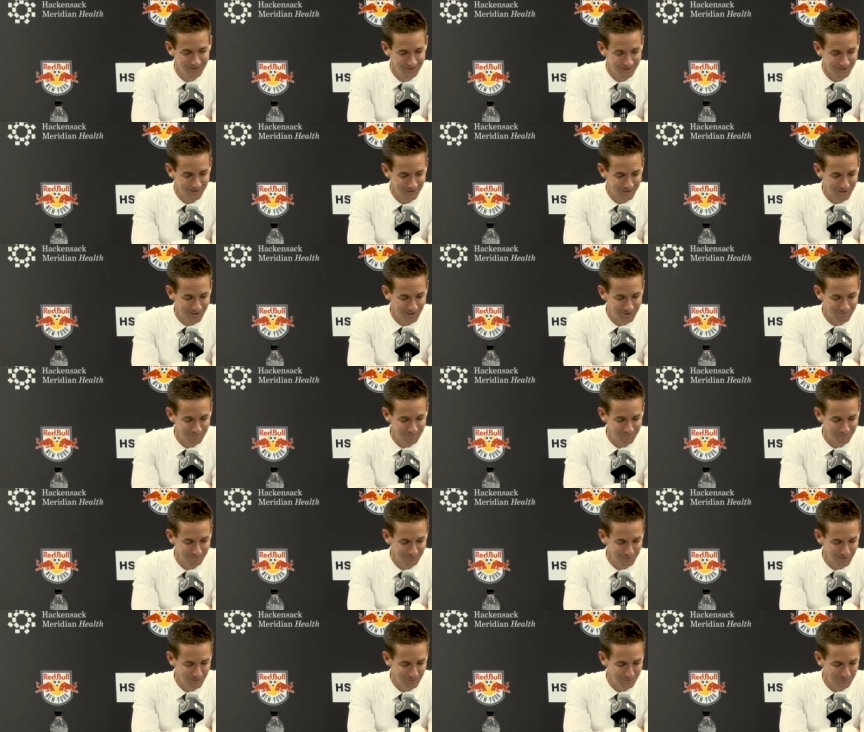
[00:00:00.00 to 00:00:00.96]

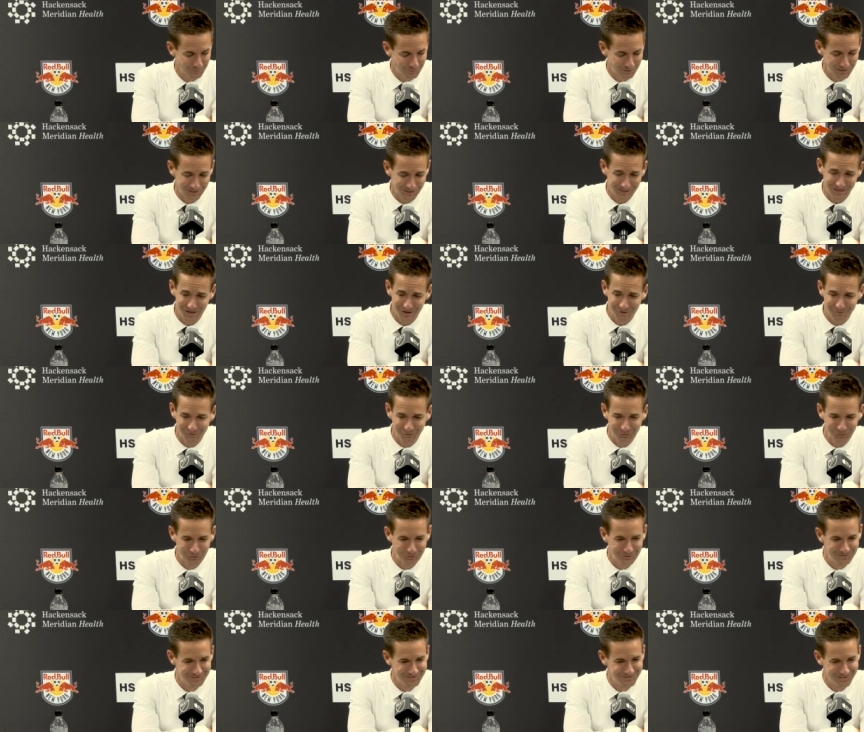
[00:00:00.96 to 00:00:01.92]
But I have
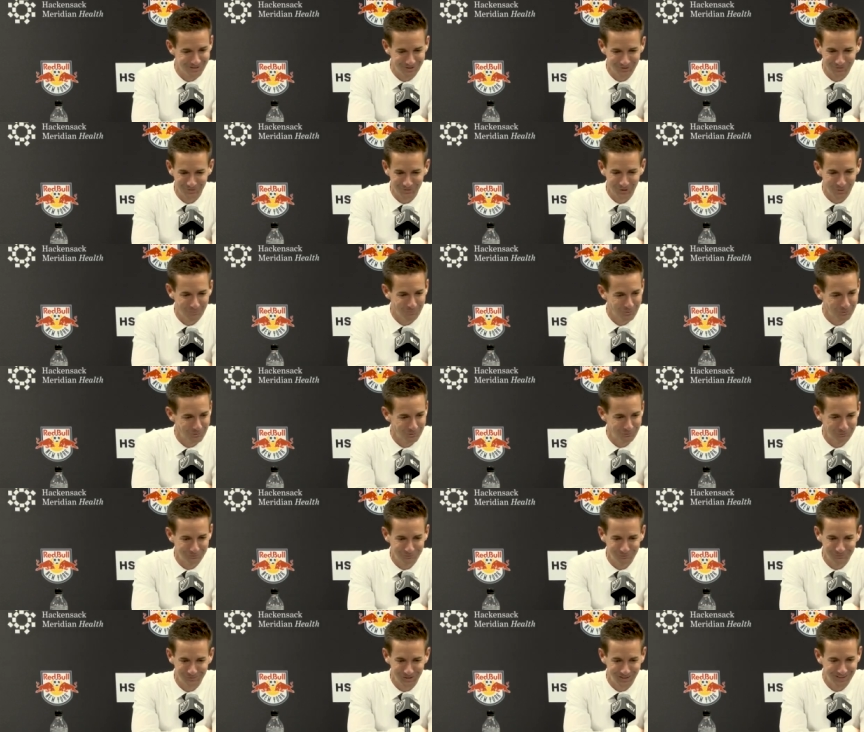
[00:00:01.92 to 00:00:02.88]
heard a number
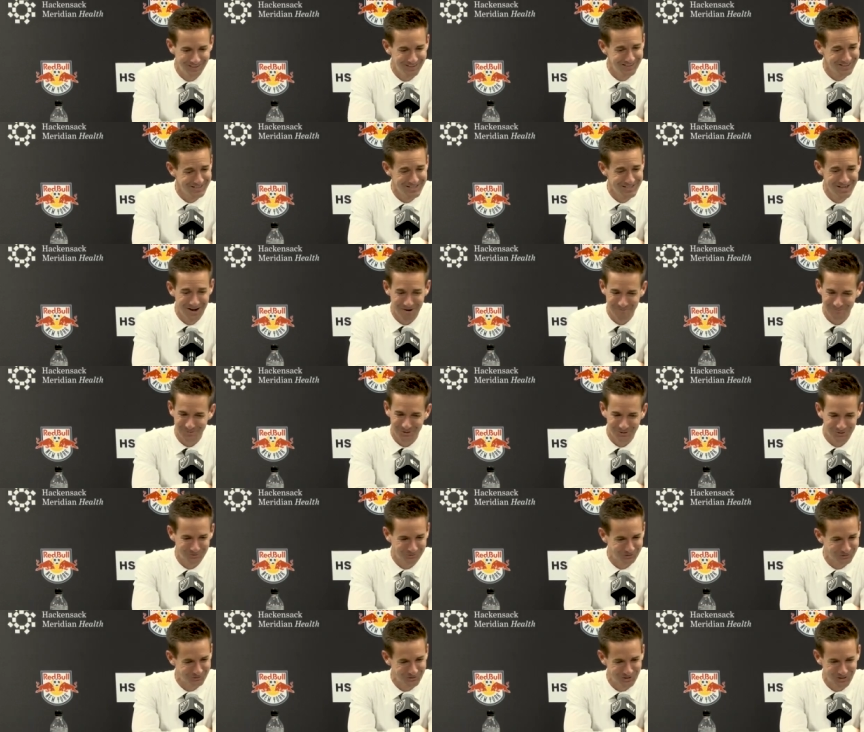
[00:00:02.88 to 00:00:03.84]

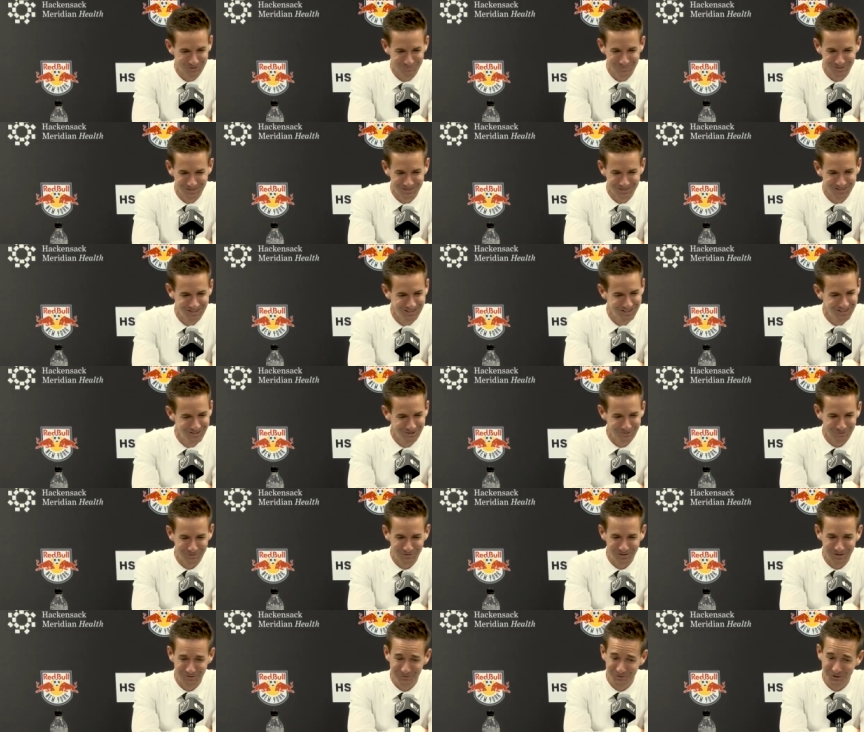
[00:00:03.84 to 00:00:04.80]
of clubs
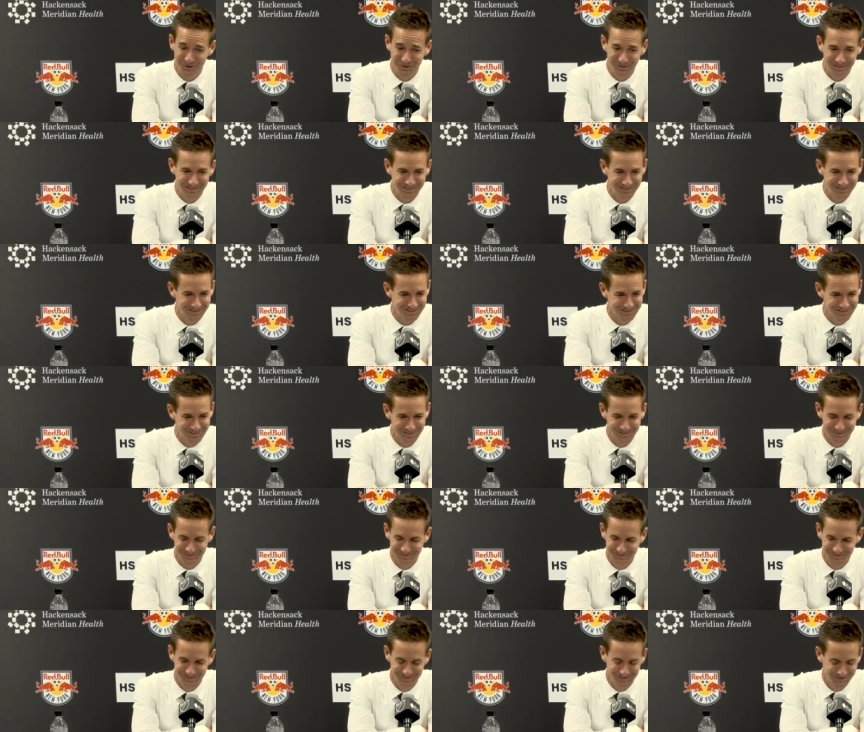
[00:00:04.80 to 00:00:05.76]
when they've gone
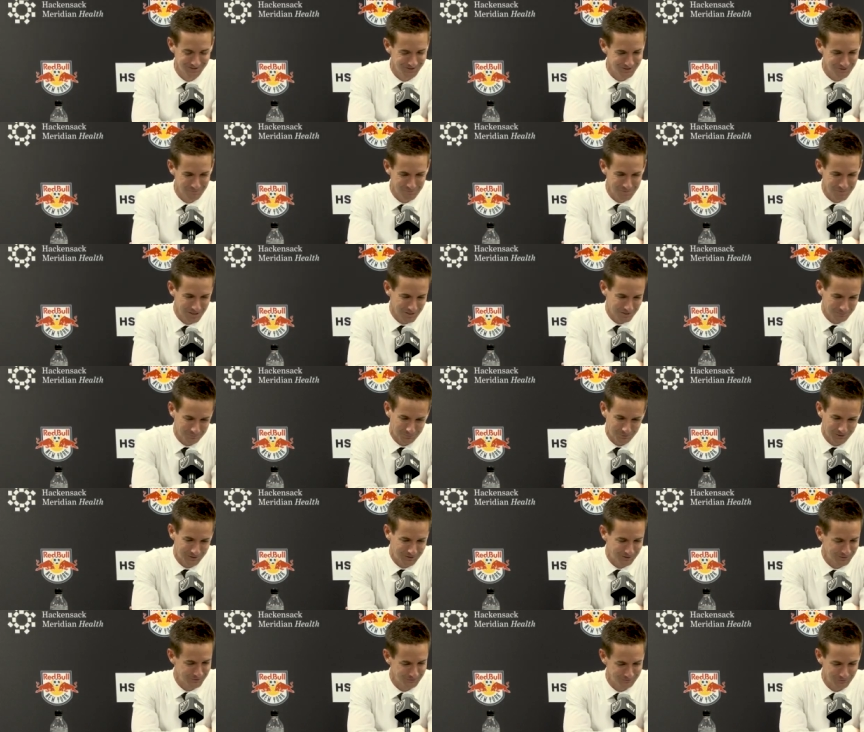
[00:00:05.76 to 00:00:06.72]
against the best
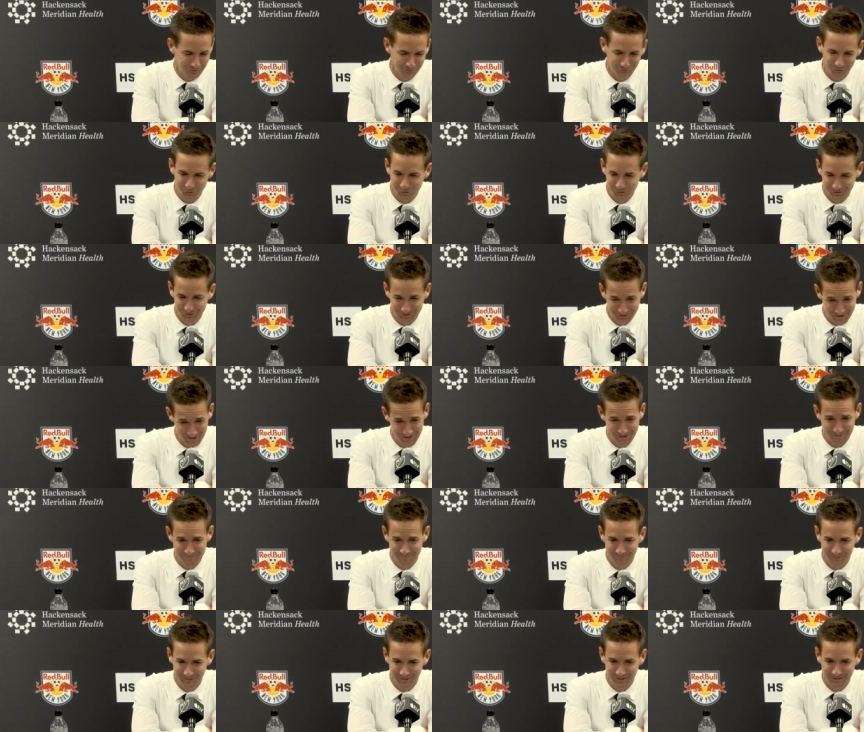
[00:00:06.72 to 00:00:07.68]
player of all
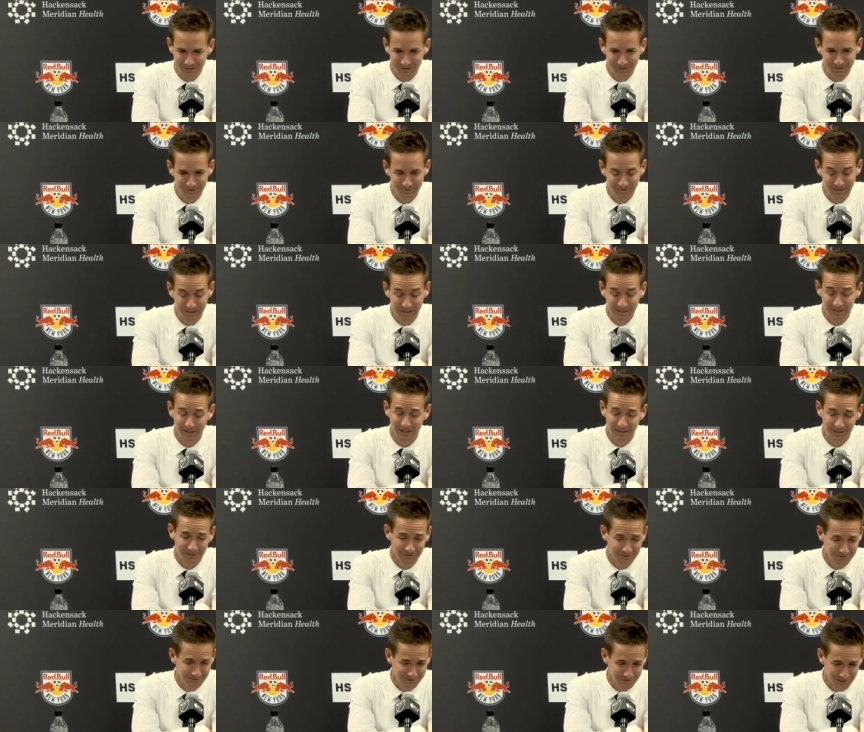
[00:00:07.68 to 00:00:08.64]
time,
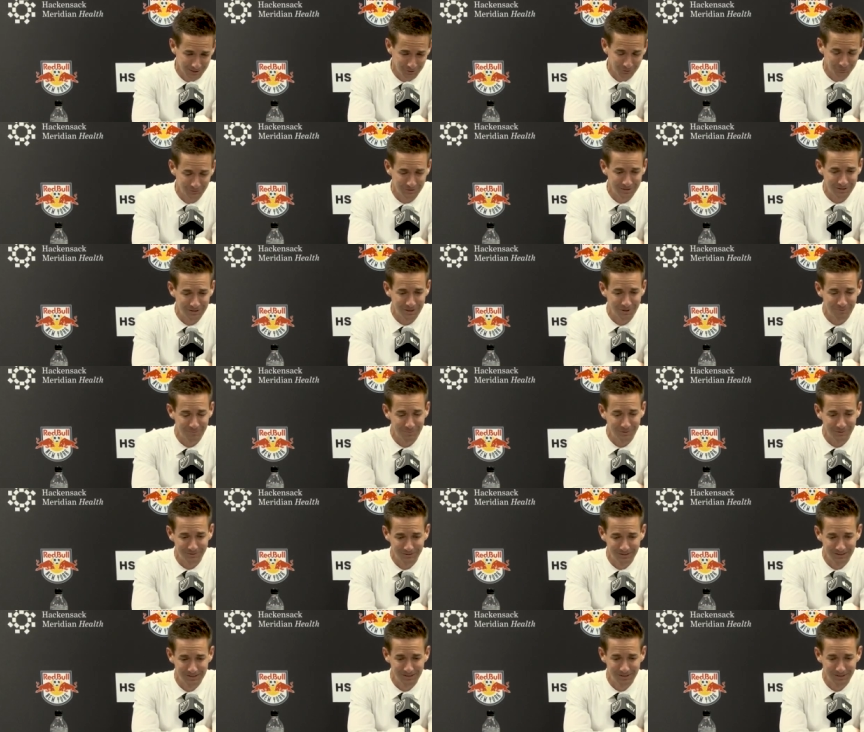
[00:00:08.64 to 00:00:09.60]
and not only him, but